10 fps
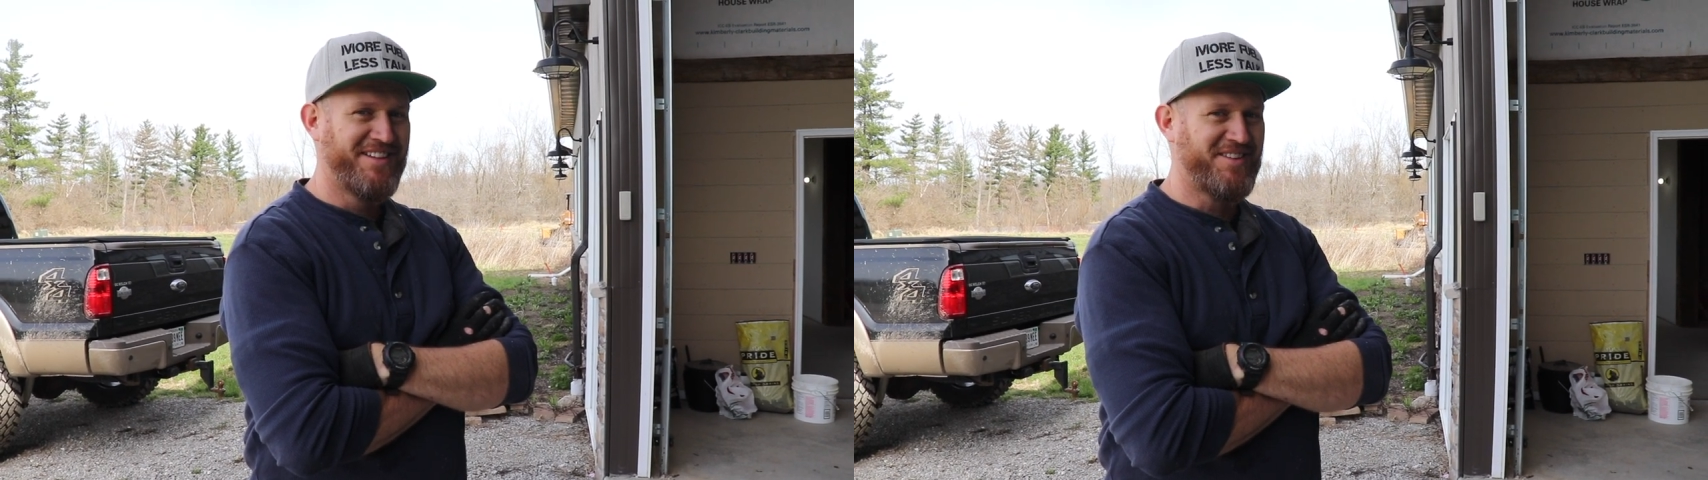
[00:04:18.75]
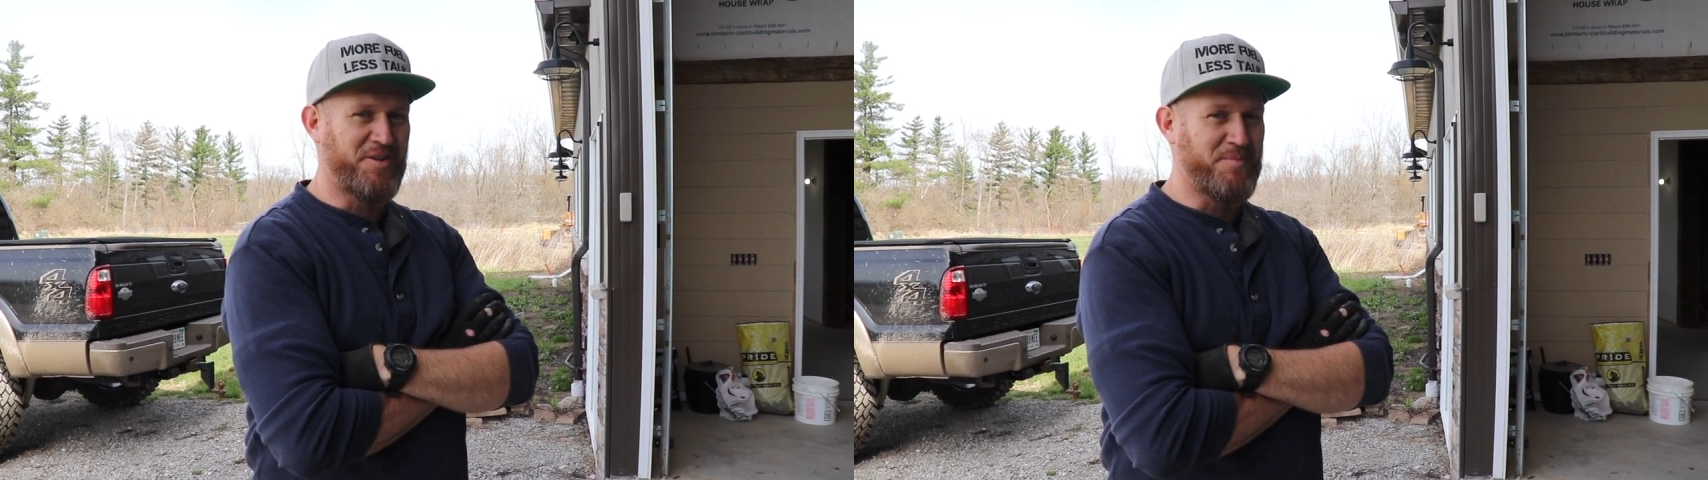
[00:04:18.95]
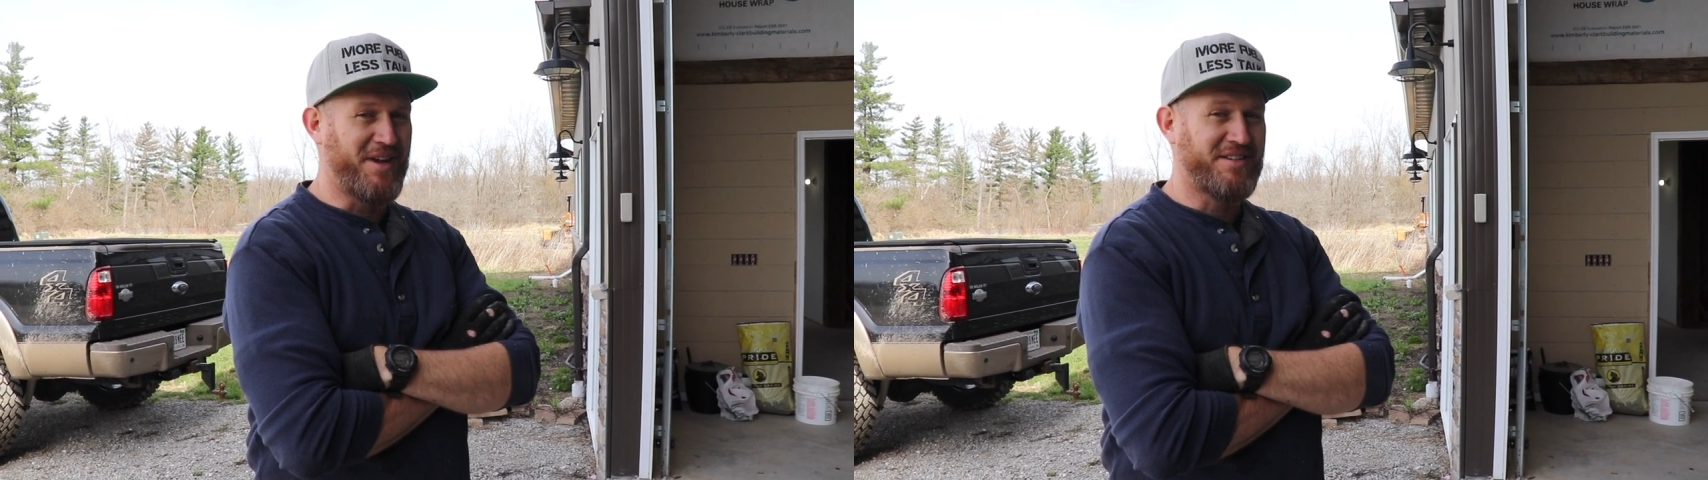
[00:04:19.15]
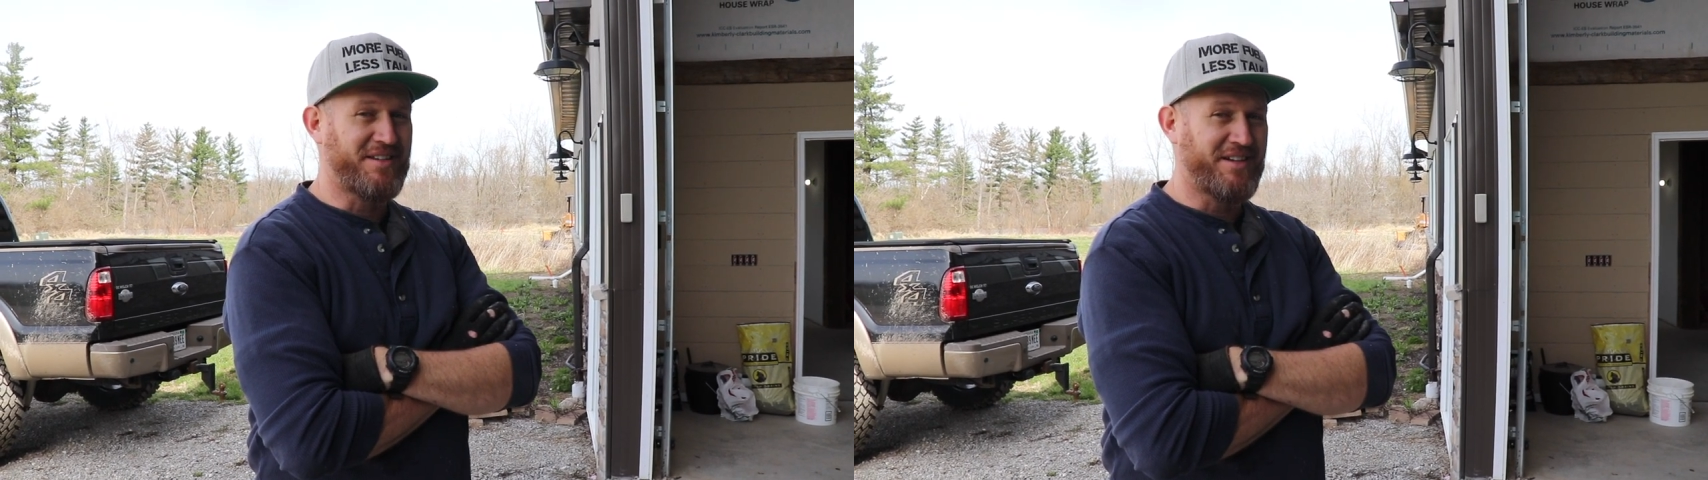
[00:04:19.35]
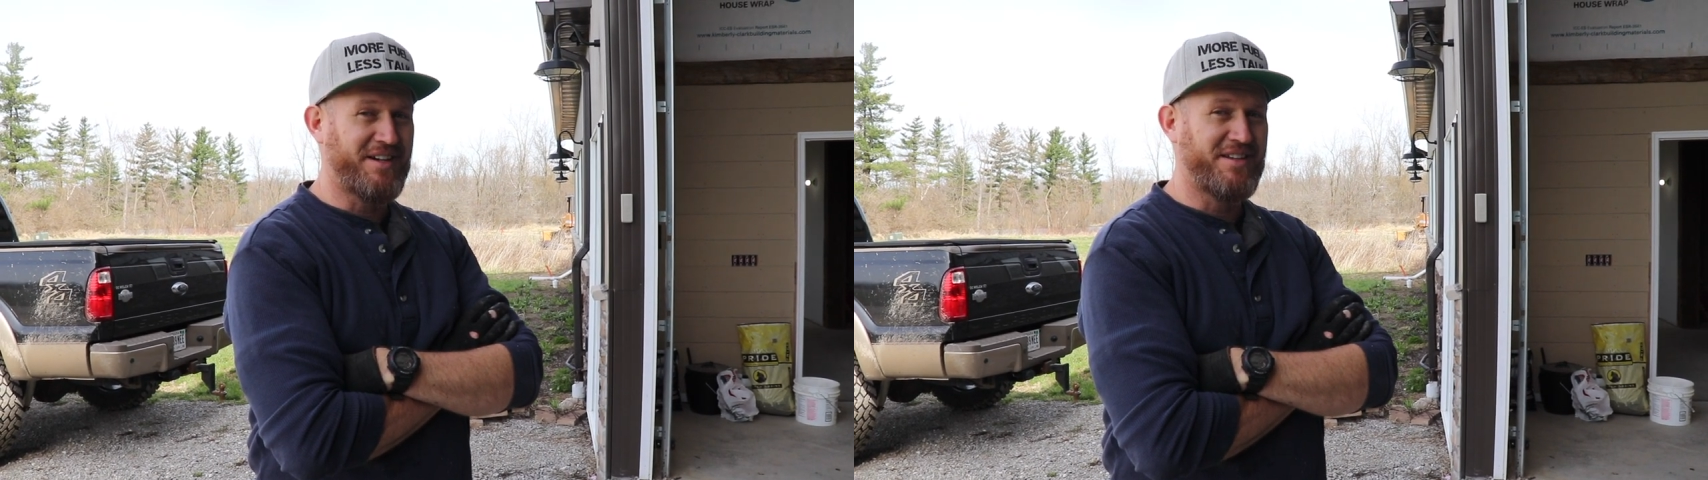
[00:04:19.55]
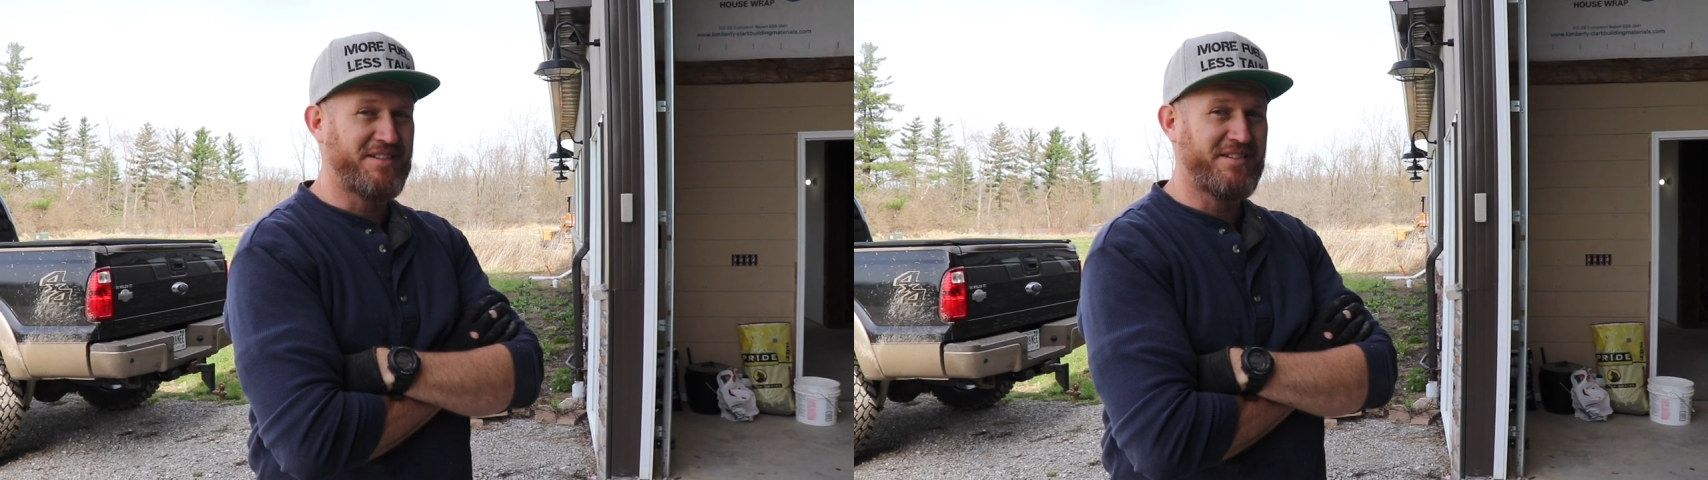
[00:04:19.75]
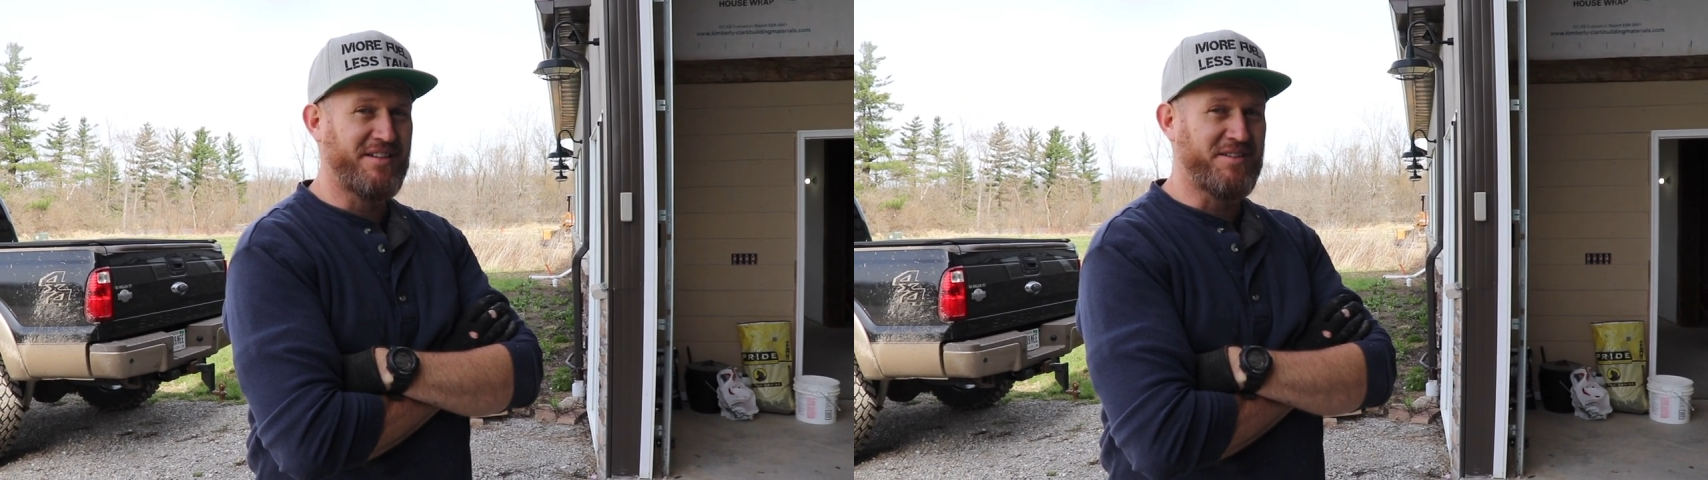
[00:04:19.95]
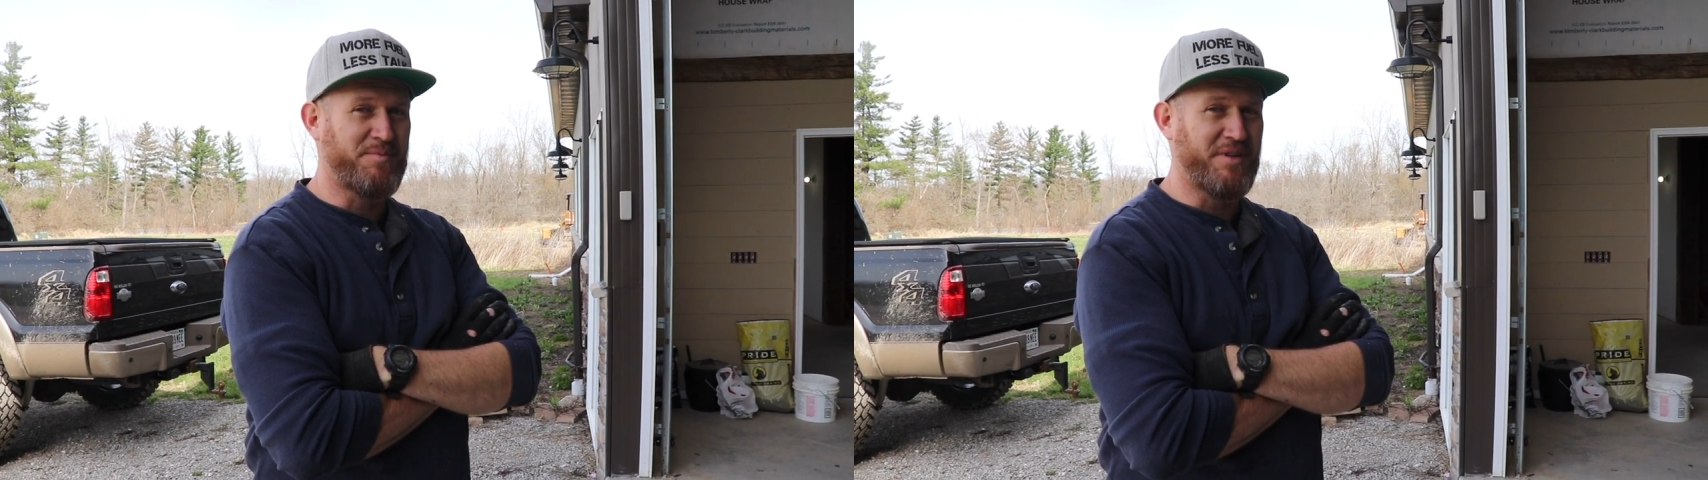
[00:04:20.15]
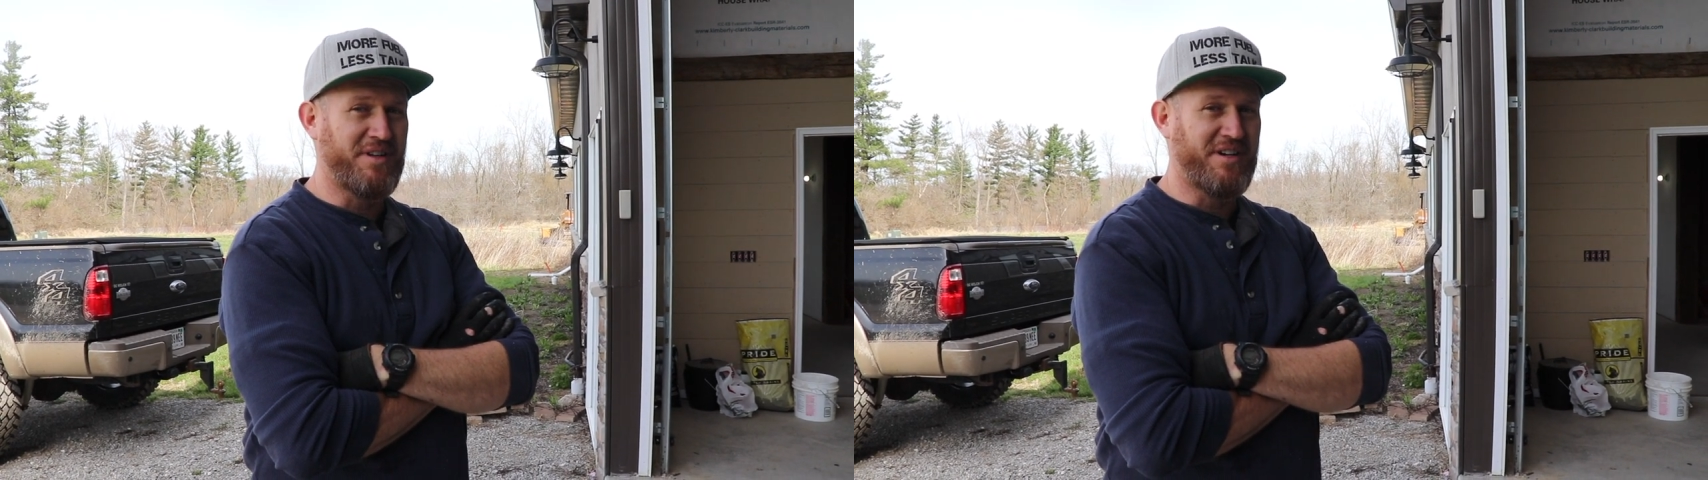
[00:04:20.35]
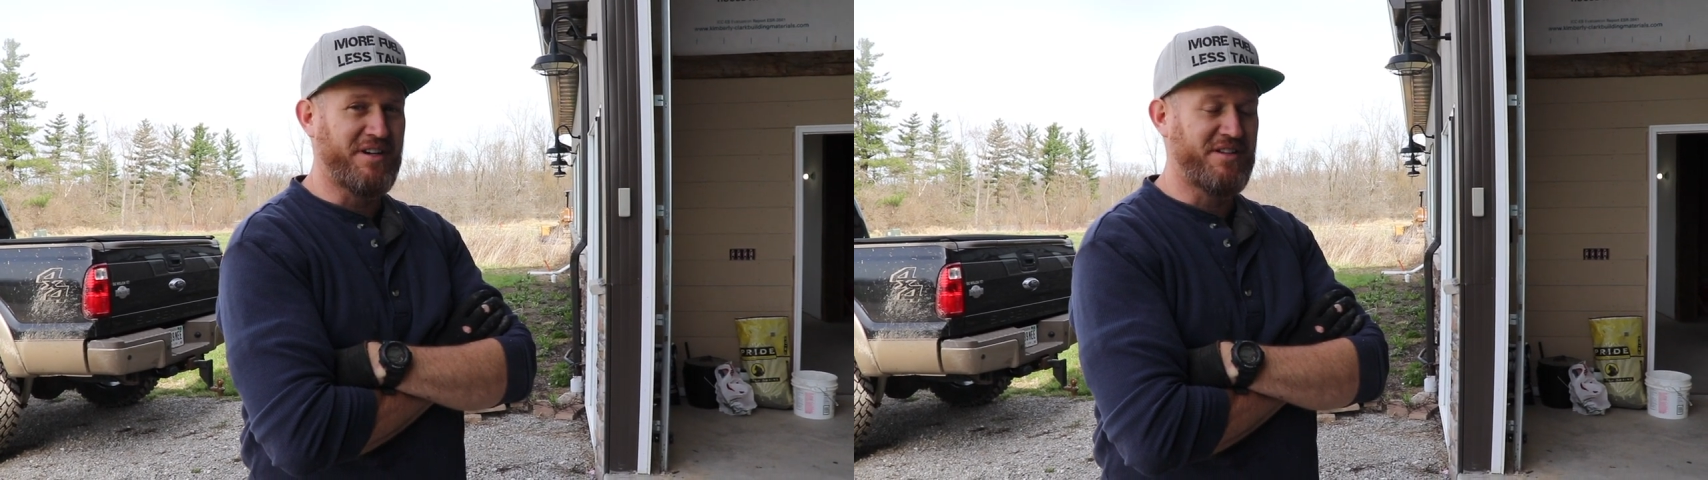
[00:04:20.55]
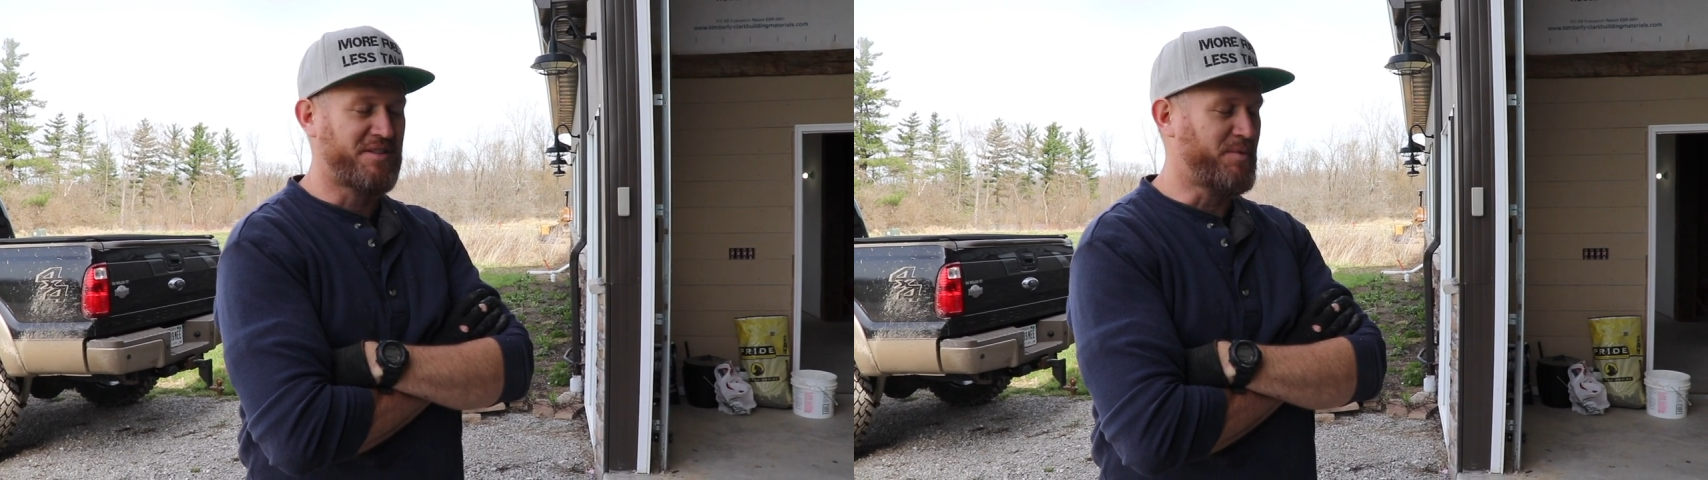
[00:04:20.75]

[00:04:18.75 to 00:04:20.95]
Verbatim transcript: they're amazing guys. It's been uh, it's